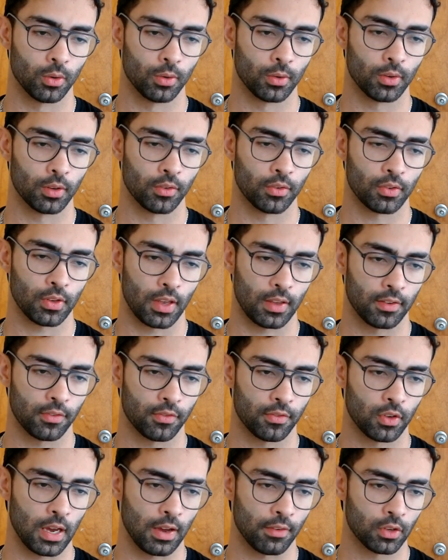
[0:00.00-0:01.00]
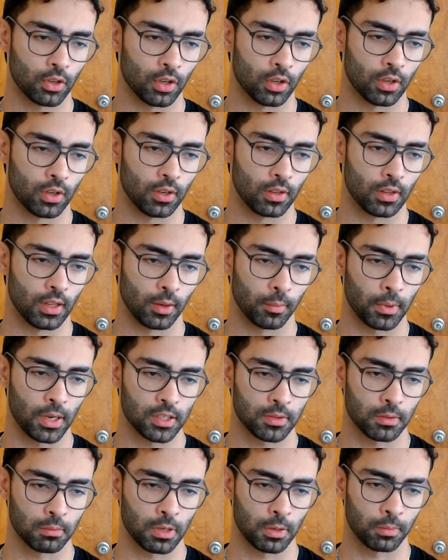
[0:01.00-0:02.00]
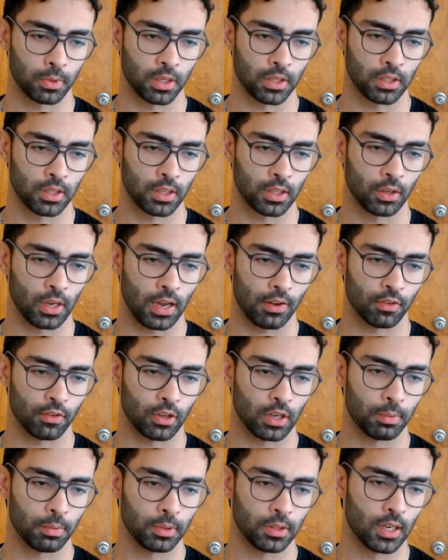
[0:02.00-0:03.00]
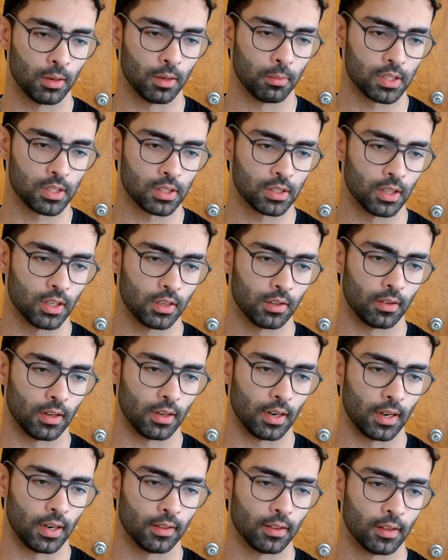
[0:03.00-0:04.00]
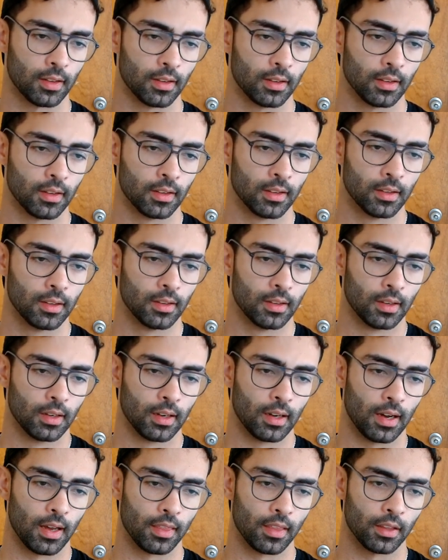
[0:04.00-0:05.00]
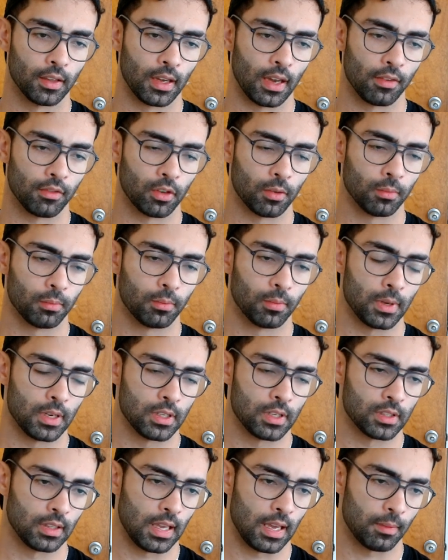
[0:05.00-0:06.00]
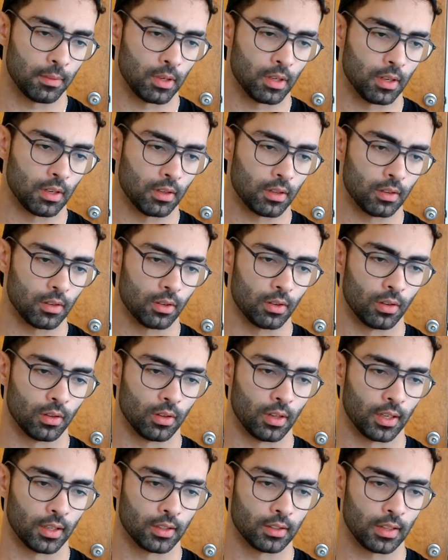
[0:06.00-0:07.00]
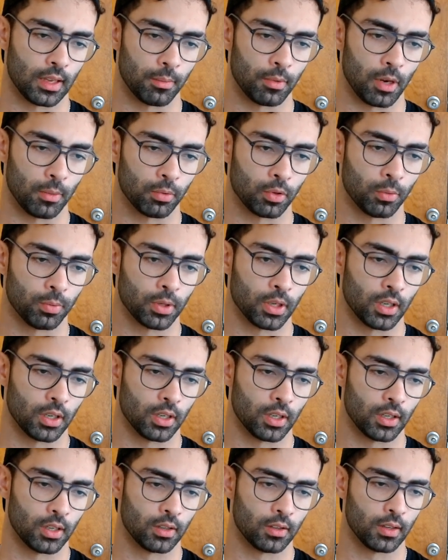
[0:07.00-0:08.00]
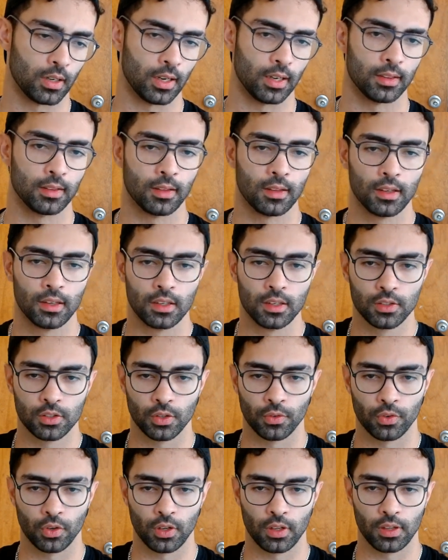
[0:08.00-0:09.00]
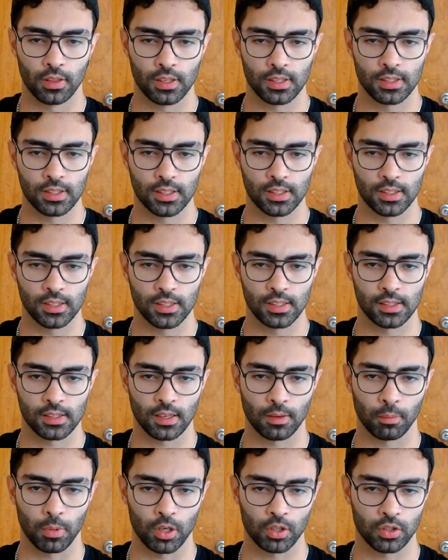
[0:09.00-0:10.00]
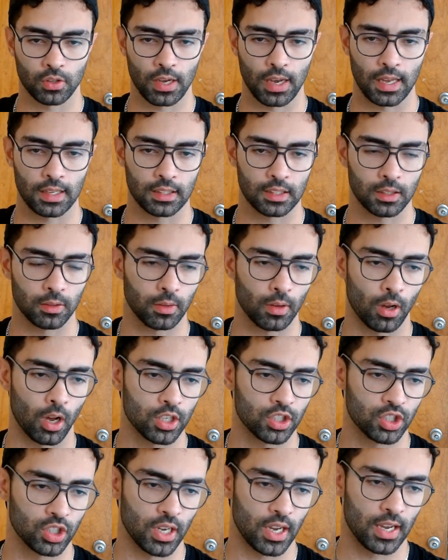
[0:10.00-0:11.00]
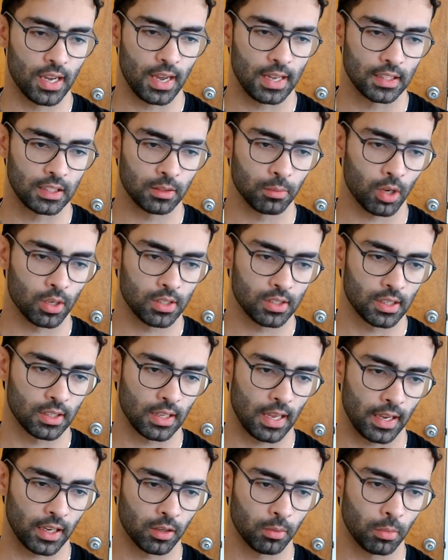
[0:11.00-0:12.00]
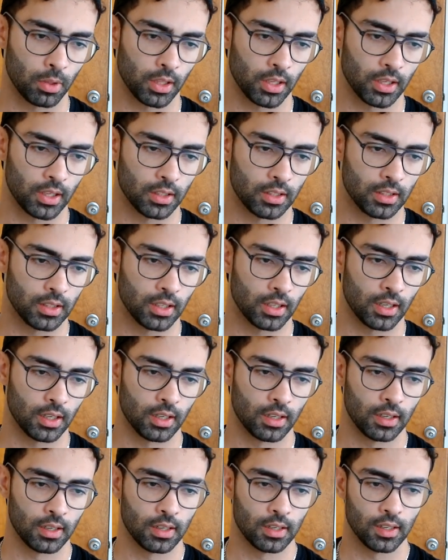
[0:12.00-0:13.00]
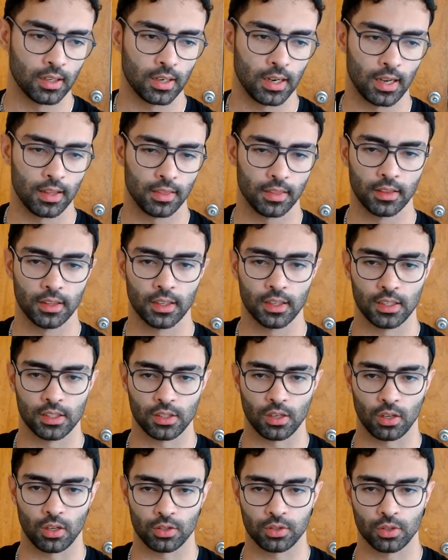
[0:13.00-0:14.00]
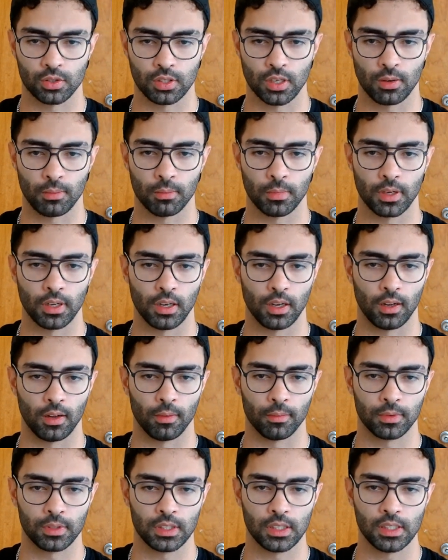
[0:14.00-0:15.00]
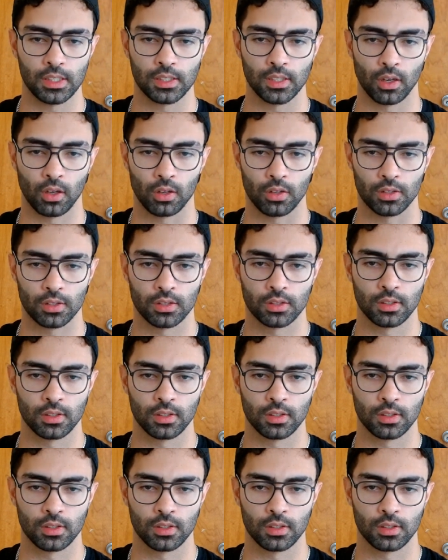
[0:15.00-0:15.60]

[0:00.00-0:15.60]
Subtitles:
if you have your like basement membrane here, you have your epidermis here, right? And then you have your basal lamina or like lamina propria here, right? So in this disease, a bunch of IgA antibodies get accumulated here, and there is also some T cells,